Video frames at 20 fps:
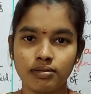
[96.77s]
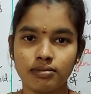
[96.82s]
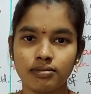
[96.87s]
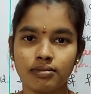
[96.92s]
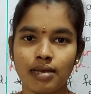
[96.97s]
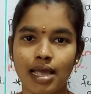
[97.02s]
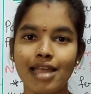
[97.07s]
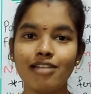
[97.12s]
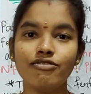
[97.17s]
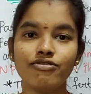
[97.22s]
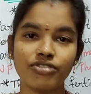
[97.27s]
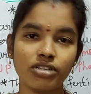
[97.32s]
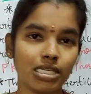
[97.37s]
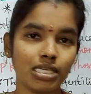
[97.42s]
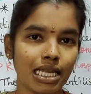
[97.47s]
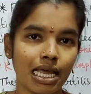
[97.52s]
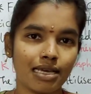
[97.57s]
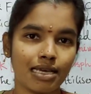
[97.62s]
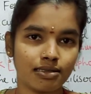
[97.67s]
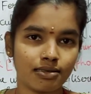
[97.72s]
and
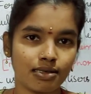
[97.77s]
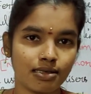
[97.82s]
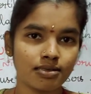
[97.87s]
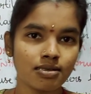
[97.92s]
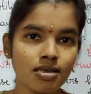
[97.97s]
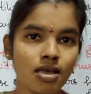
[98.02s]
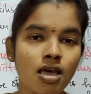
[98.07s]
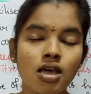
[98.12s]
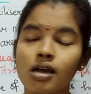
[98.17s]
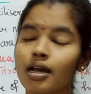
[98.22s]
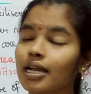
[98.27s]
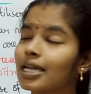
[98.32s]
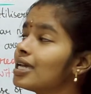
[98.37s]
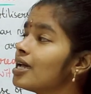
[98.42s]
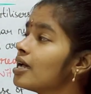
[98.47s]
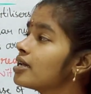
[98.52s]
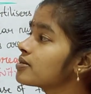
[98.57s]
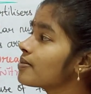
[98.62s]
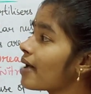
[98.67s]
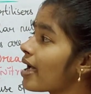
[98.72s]
fertilizers? Okay,
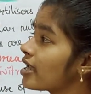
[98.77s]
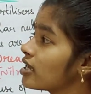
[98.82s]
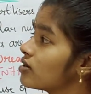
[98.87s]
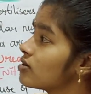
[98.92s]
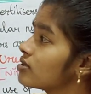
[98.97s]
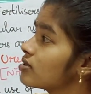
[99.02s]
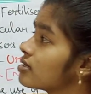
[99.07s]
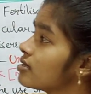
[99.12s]
so manure,